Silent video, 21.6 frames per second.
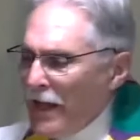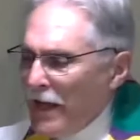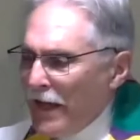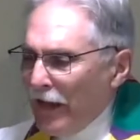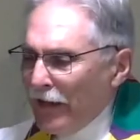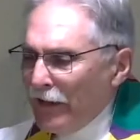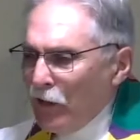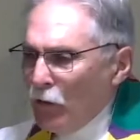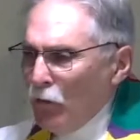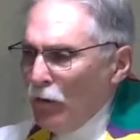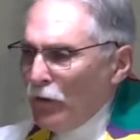
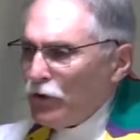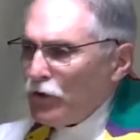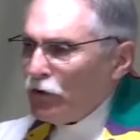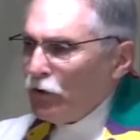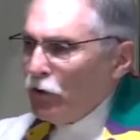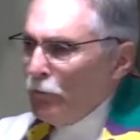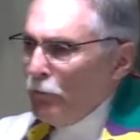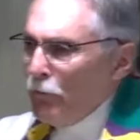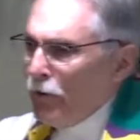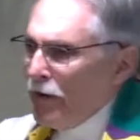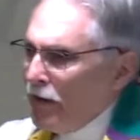and I want you
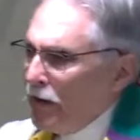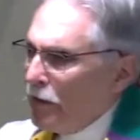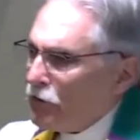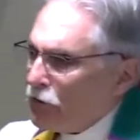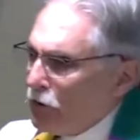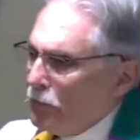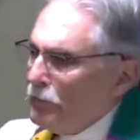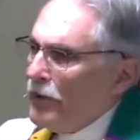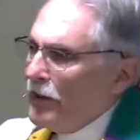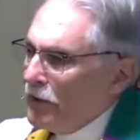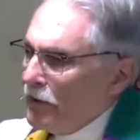to bring it
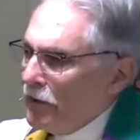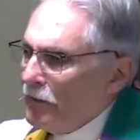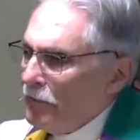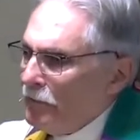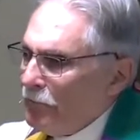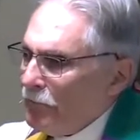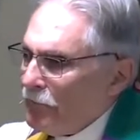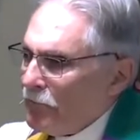to me.